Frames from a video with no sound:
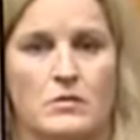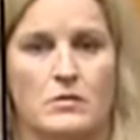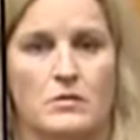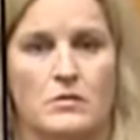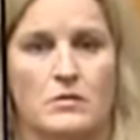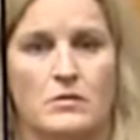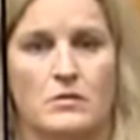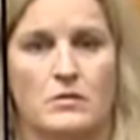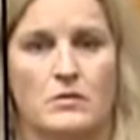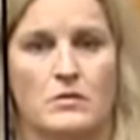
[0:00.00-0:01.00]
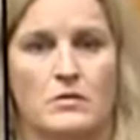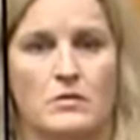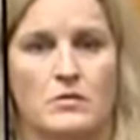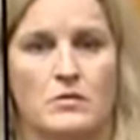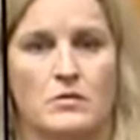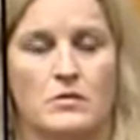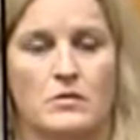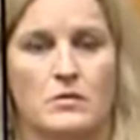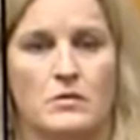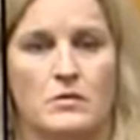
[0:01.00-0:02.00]

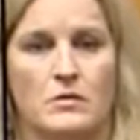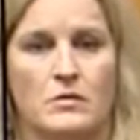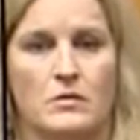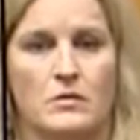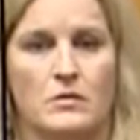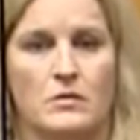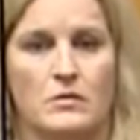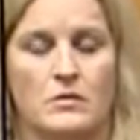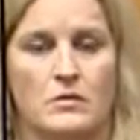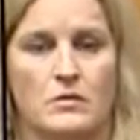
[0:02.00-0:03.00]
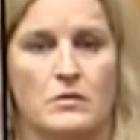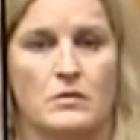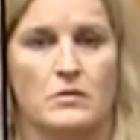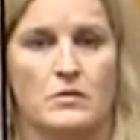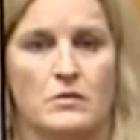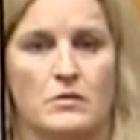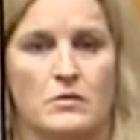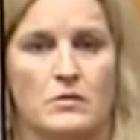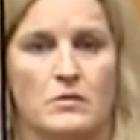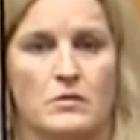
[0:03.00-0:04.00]

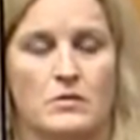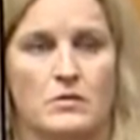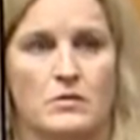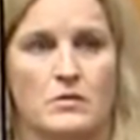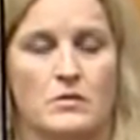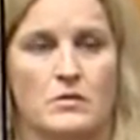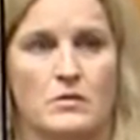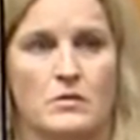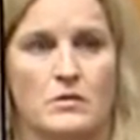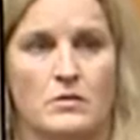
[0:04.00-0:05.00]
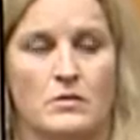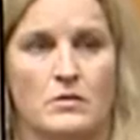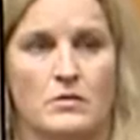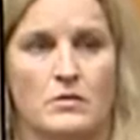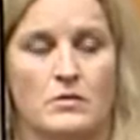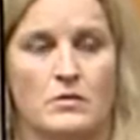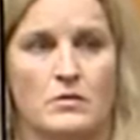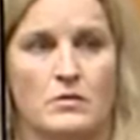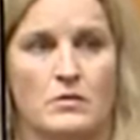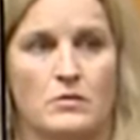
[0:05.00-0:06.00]

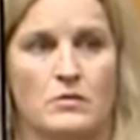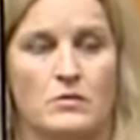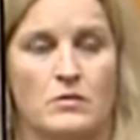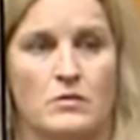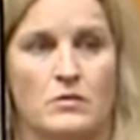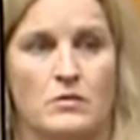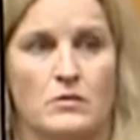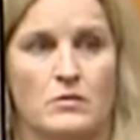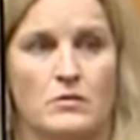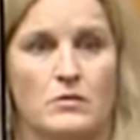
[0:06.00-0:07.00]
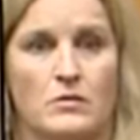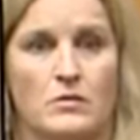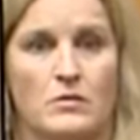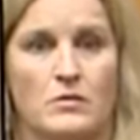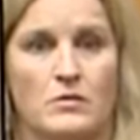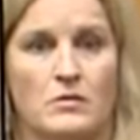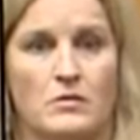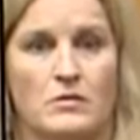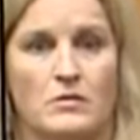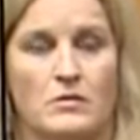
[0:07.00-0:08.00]
This person isn't speaking.